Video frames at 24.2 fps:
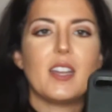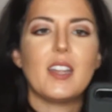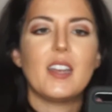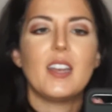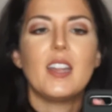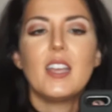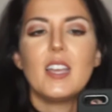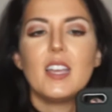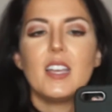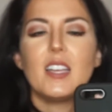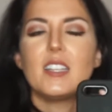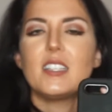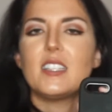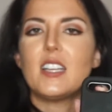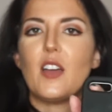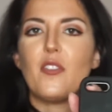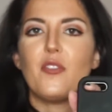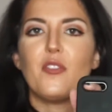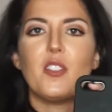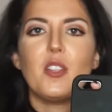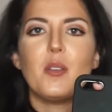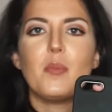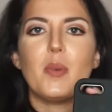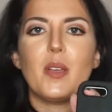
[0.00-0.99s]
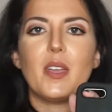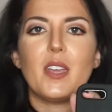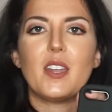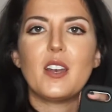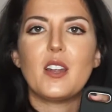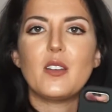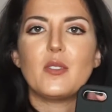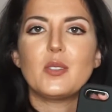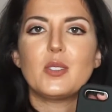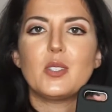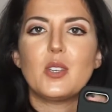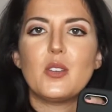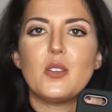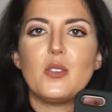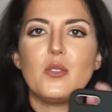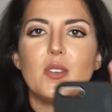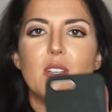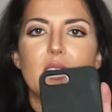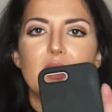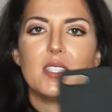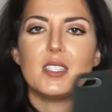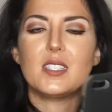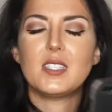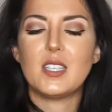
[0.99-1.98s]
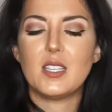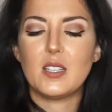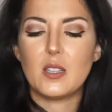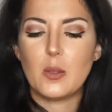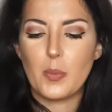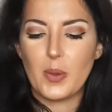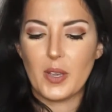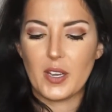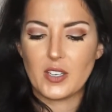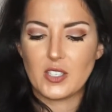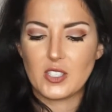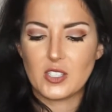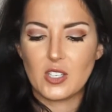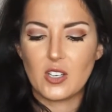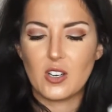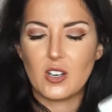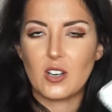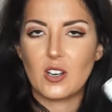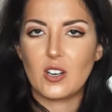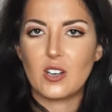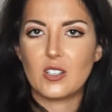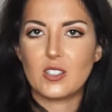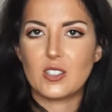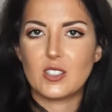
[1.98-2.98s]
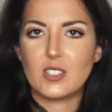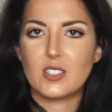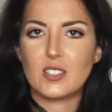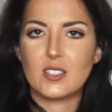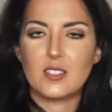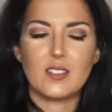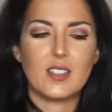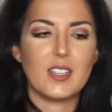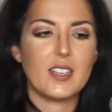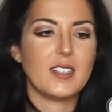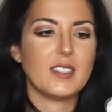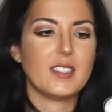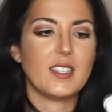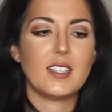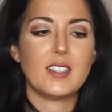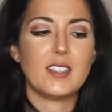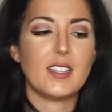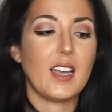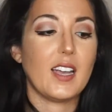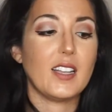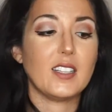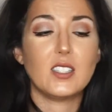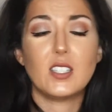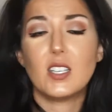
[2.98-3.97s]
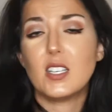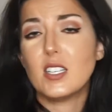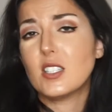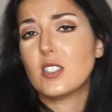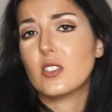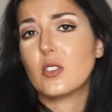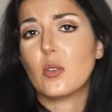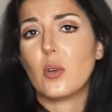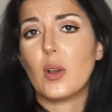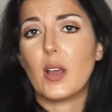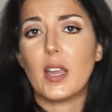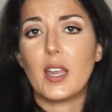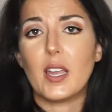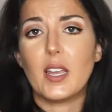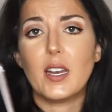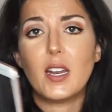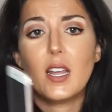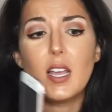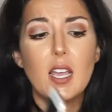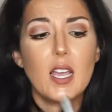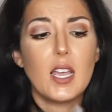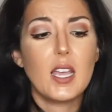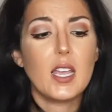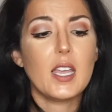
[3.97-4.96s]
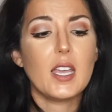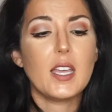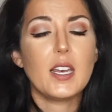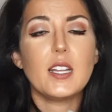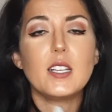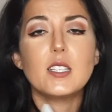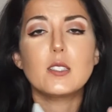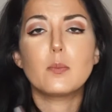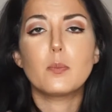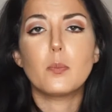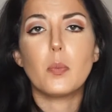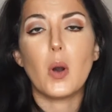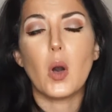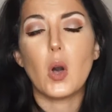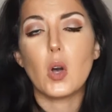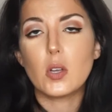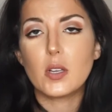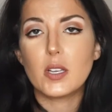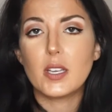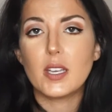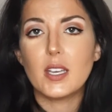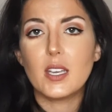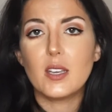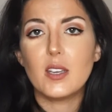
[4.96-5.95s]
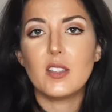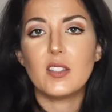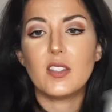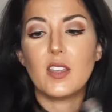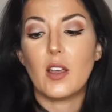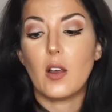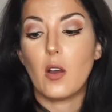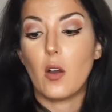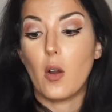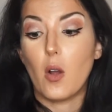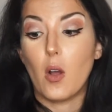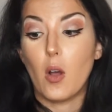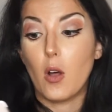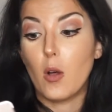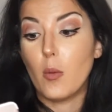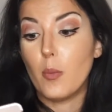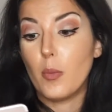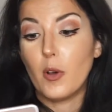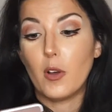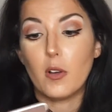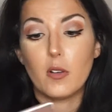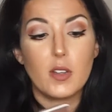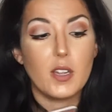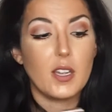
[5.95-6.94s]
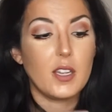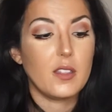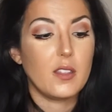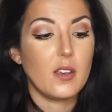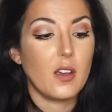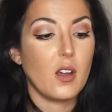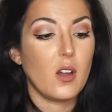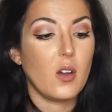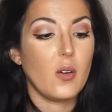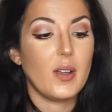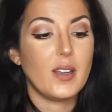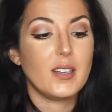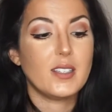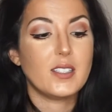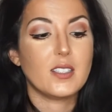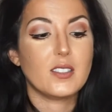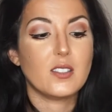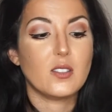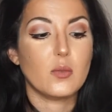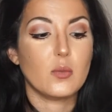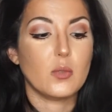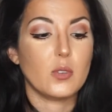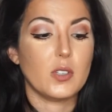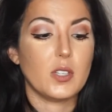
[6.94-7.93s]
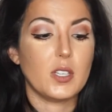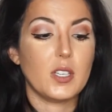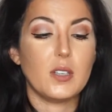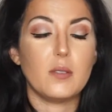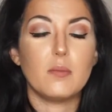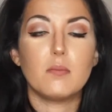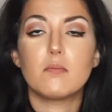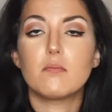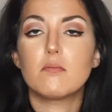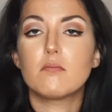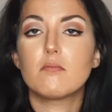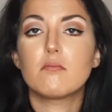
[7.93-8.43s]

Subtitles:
it. Definitely big enough so you can see the pictures and things like that. So it's great. It is bulky. They are all bulky though. It doesn't really